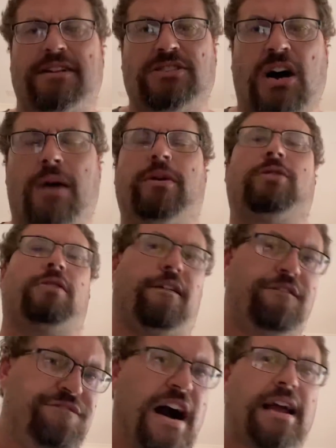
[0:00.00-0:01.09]
time we grew the
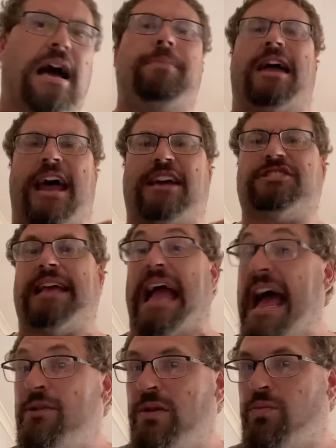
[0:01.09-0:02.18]
fuck up and actually
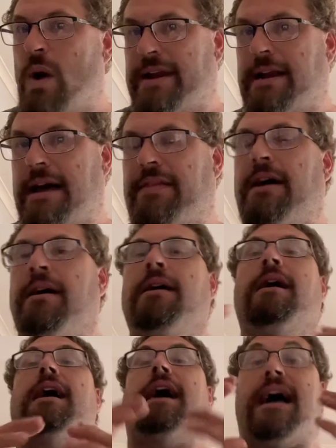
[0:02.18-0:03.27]
had with one another
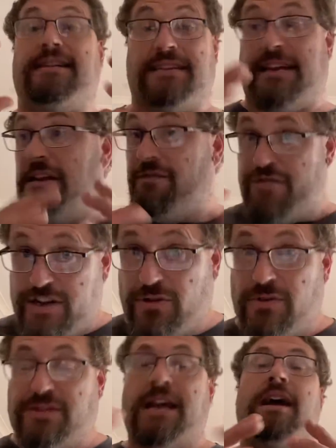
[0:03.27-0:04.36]
as
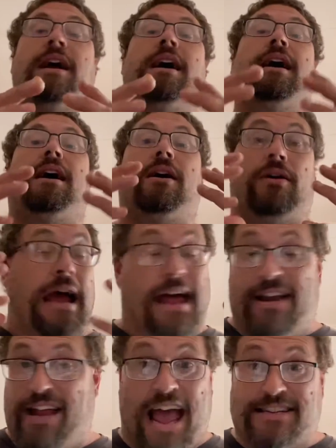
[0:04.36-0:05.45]
individuals
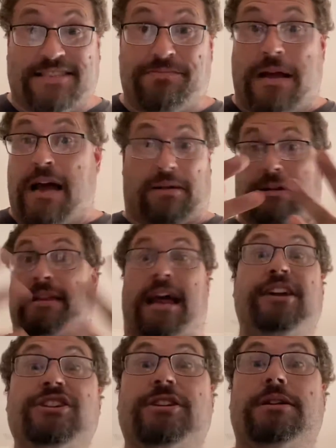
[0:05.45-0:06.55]
and as a
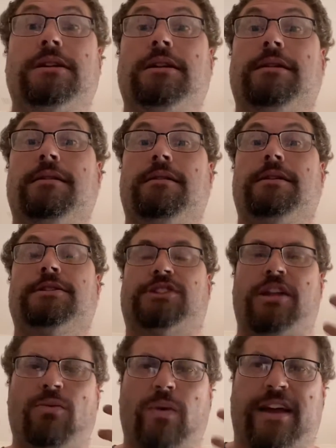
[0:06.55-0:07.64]
nation, so
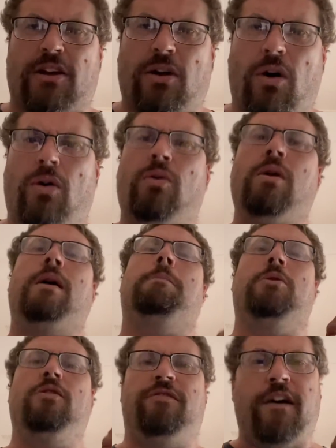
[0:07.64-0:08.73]
that we can all
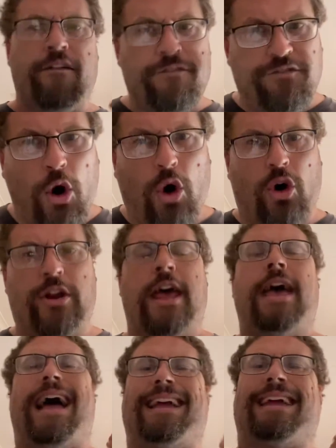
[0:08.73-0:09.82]
move forward
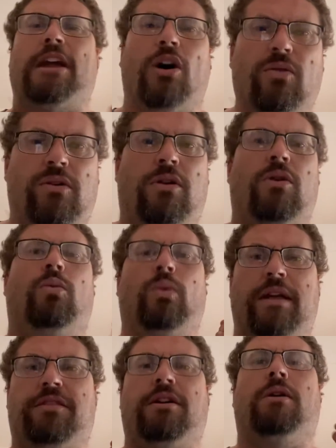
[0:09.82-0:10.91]
and get on
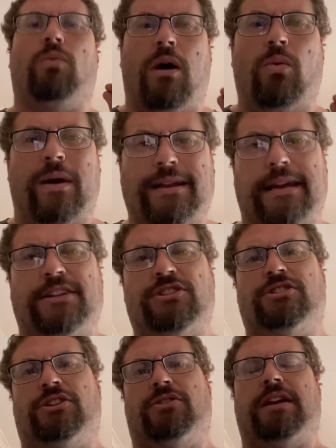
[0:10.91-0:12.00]
with what we need to
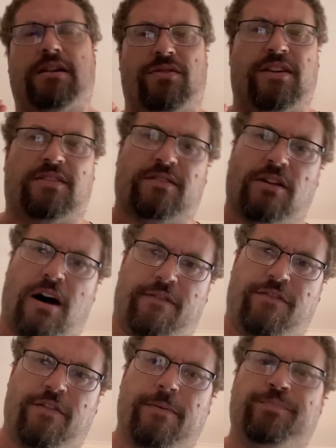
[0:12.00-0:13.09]
do in this
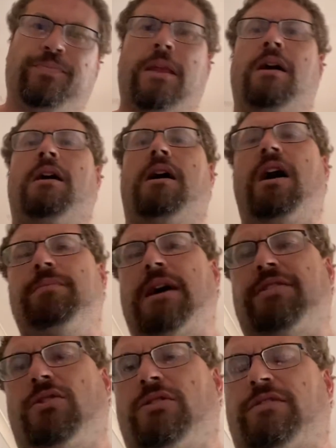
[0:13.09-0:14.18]
life. I'm
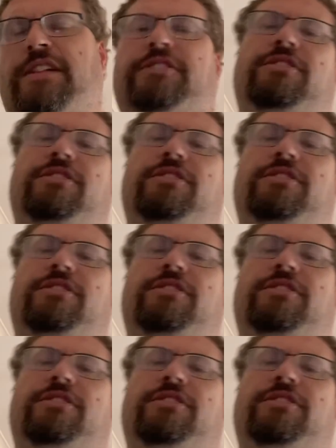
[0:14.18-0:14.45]
Nathan Gooks-Fletcher.